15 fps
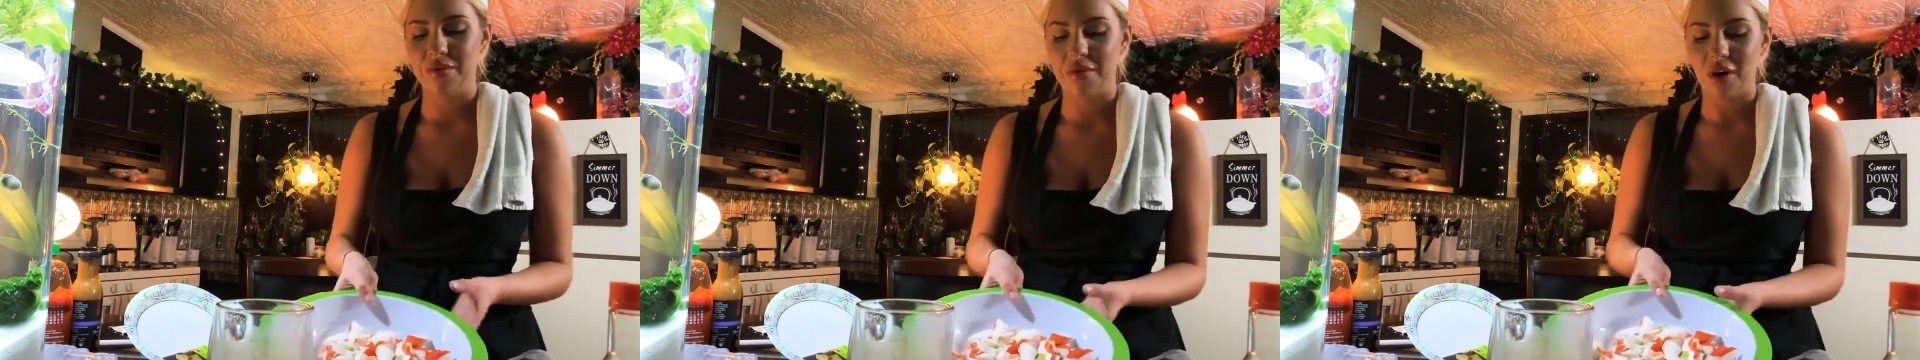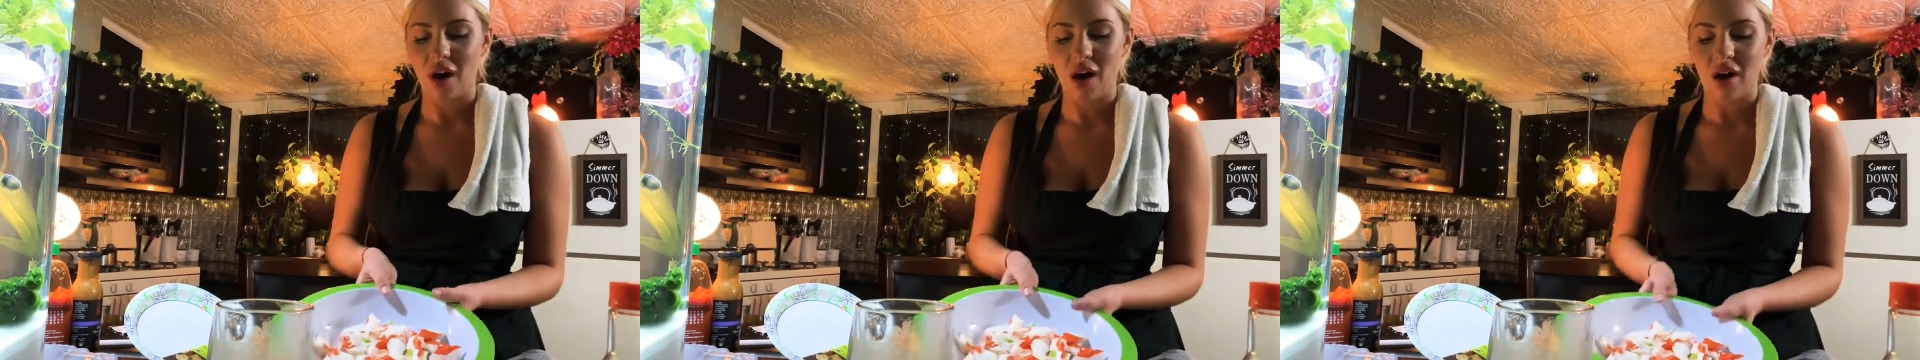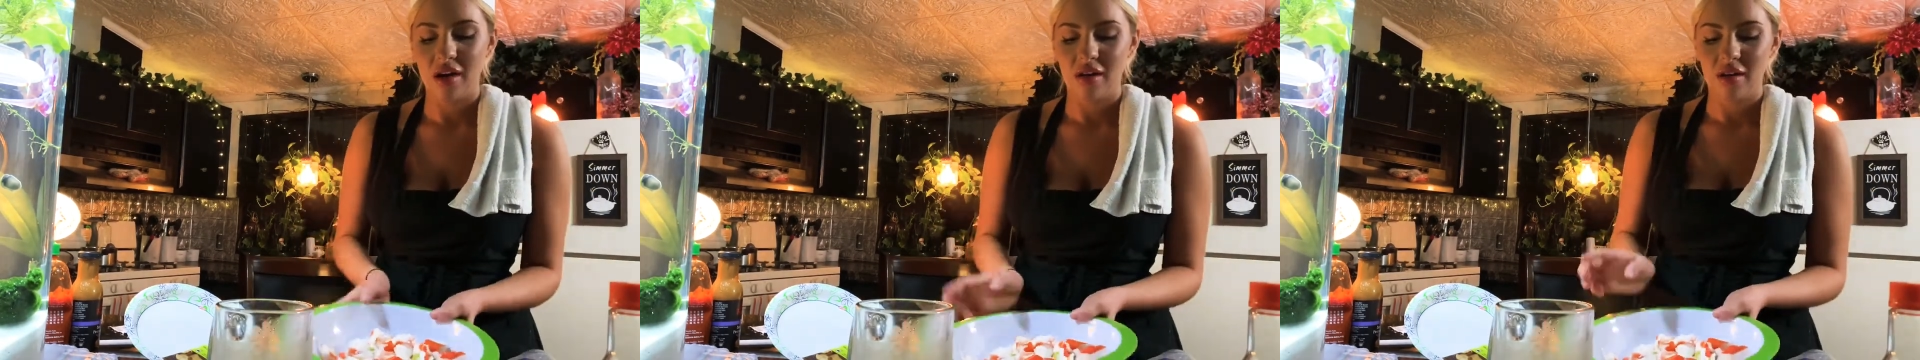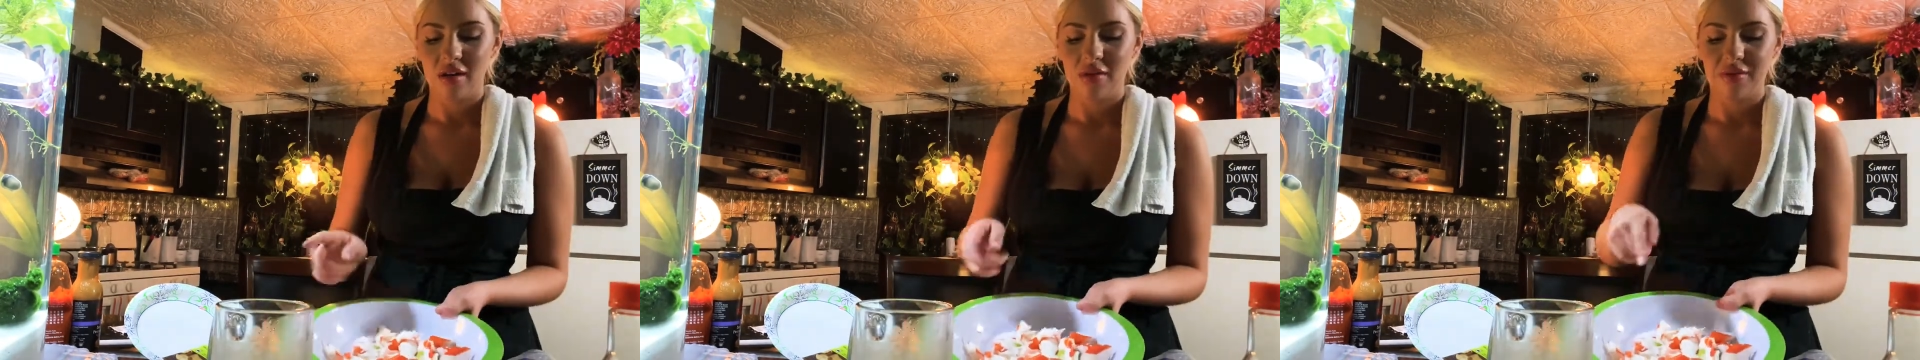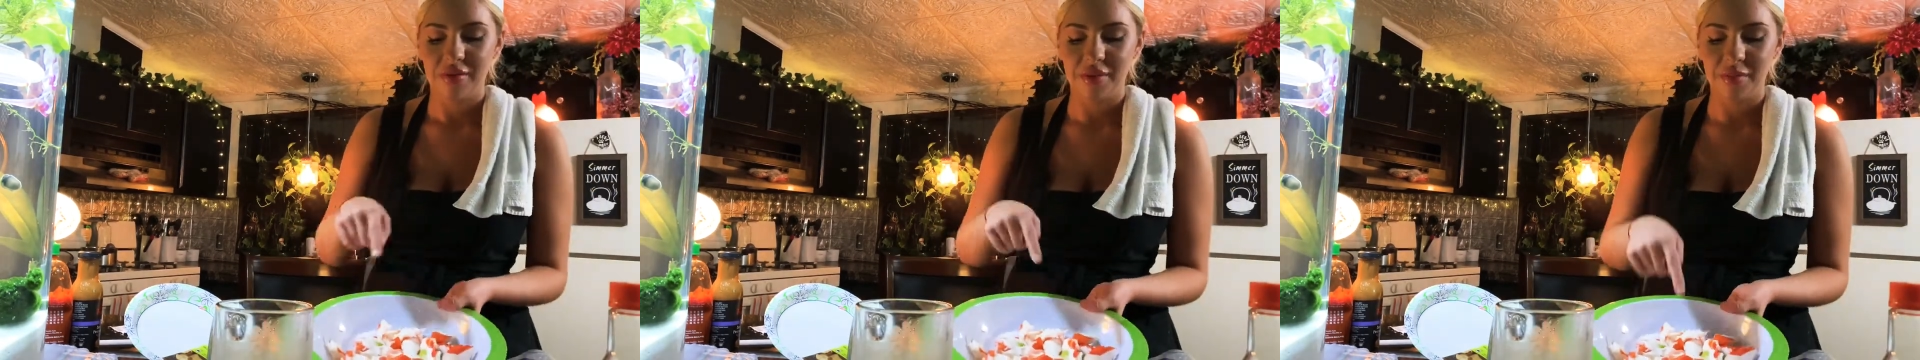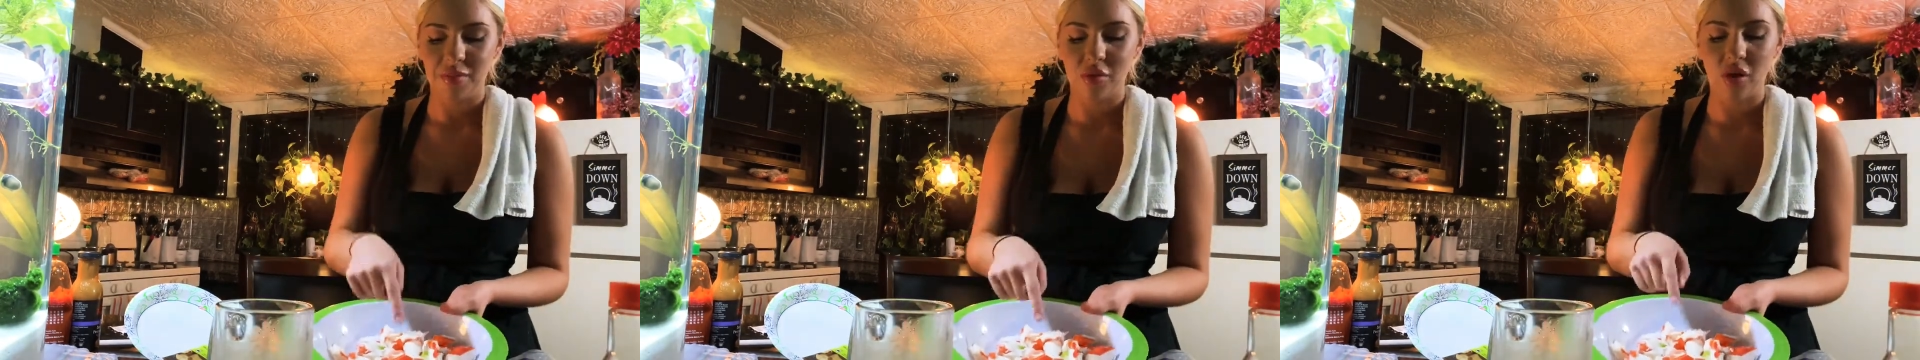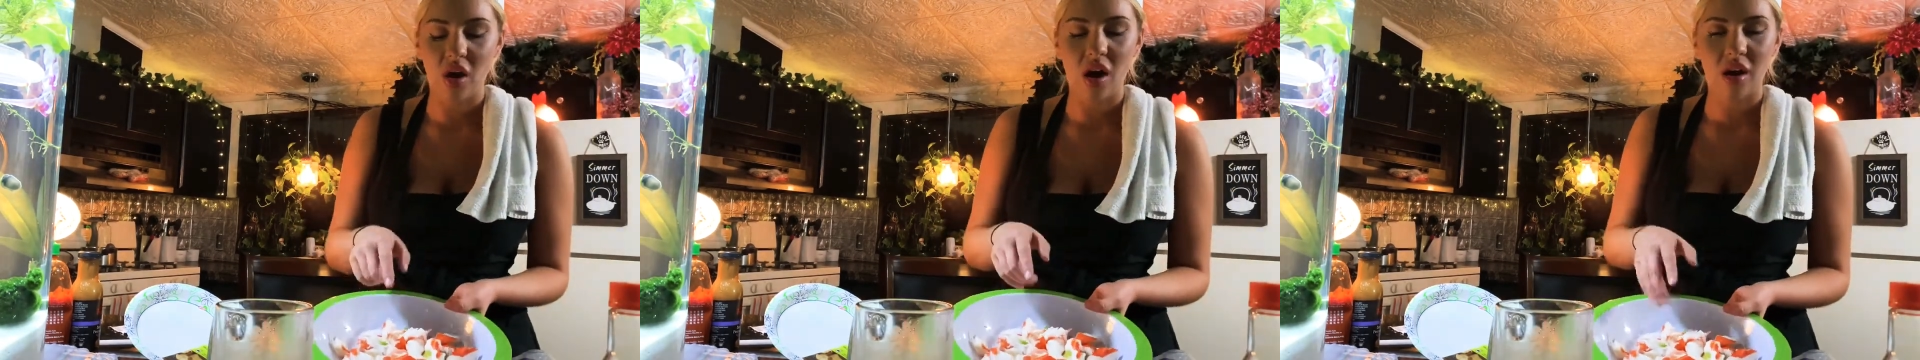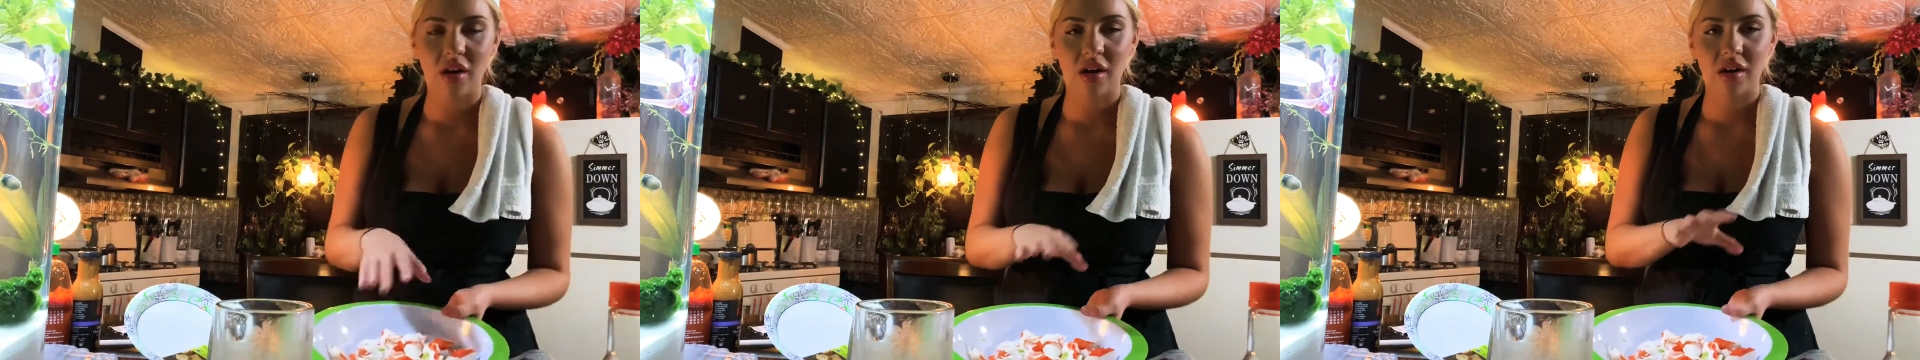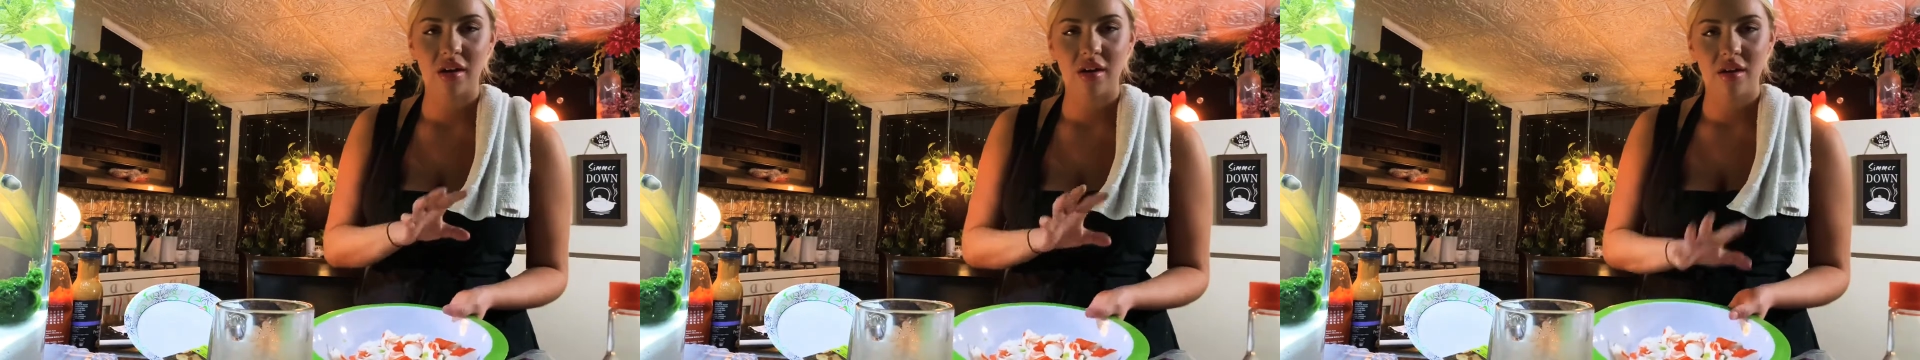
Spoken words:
got the block